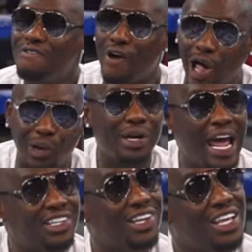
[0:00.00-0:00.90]
following
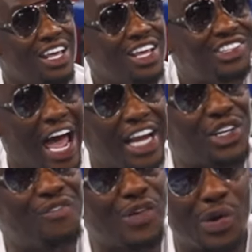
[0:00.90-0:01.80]
that
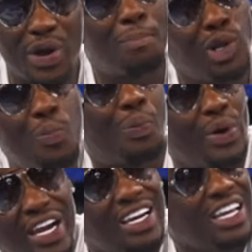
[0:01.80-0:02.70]
Tyson Fury blueprint